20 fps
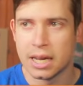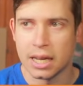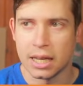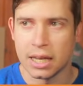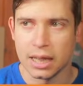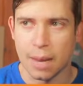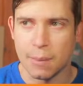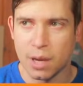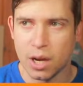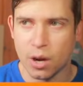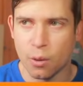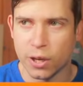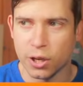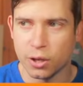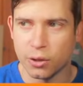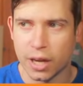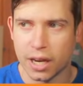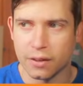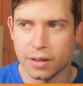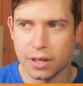Let me know what you
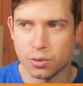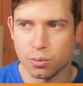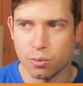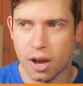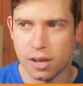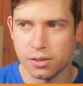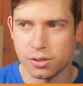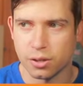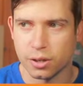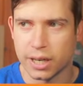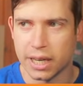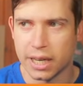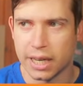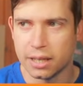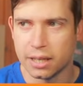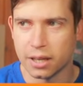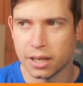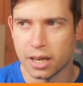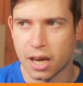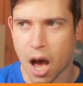think of this roster in
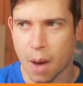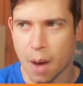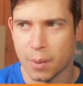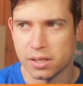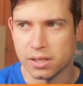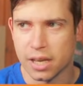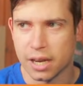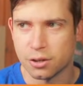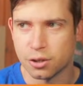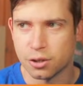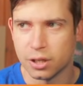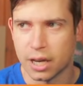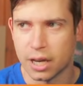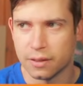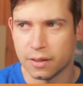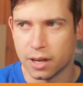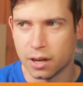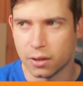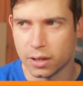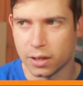the comment section, and
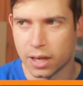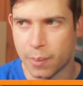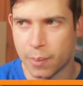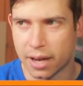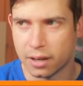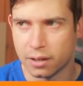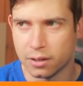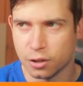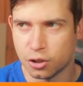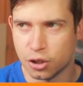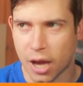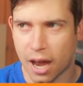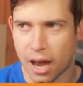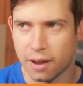then I'll get back to the chat.